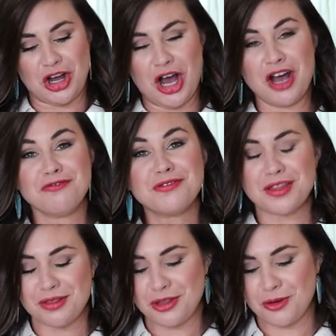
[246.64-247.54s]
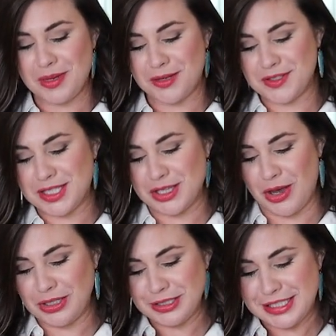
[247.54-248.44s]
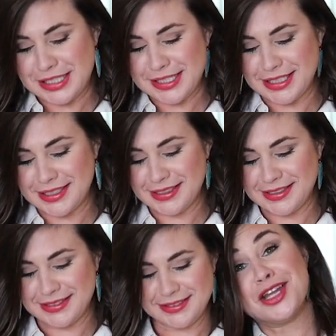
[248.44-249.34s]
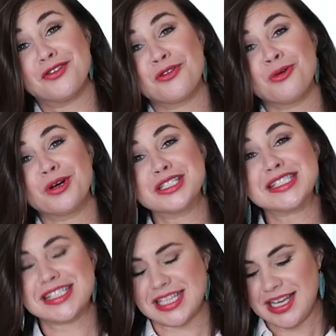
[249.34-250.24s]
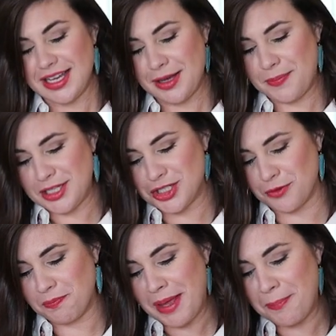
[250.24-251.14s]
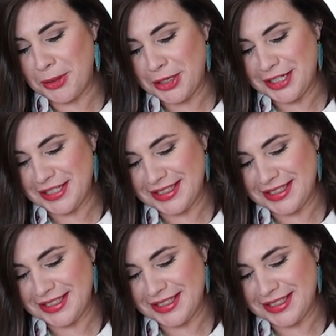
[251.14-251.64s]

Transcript: it off with a little bit of salt. And of course, a pinch of pepper.